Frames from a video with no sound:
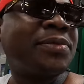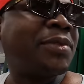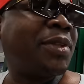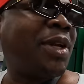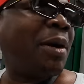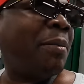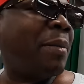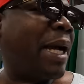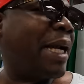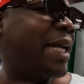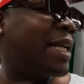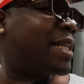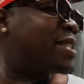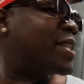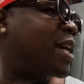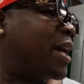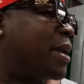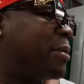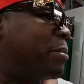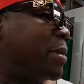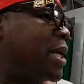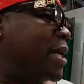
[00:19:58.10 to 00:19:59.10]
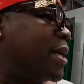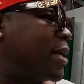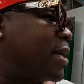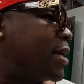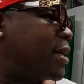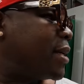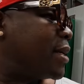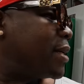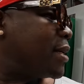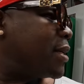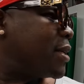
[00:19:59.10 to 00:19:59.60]
No man, it's on me.
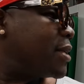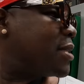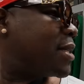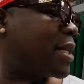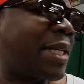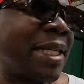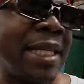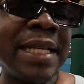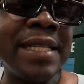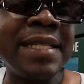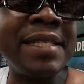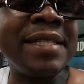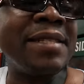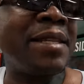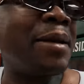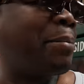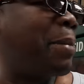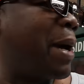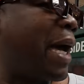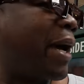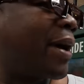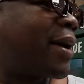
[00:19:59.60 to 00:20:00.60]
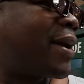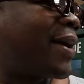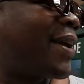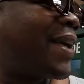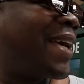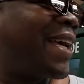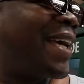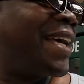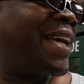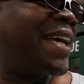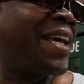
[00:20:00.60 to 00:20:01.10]
This is the back.
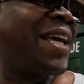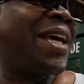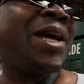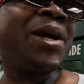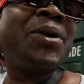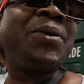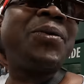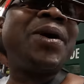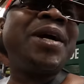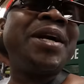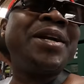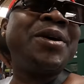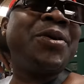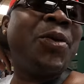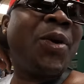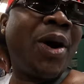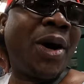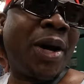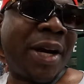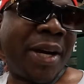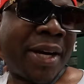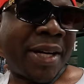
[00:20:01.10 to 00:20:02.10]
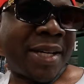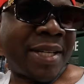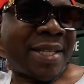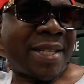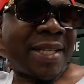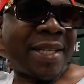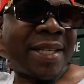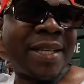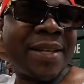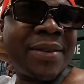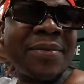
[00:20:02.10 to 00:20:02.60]
Where are the
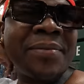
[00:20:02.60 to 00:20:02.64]
waters?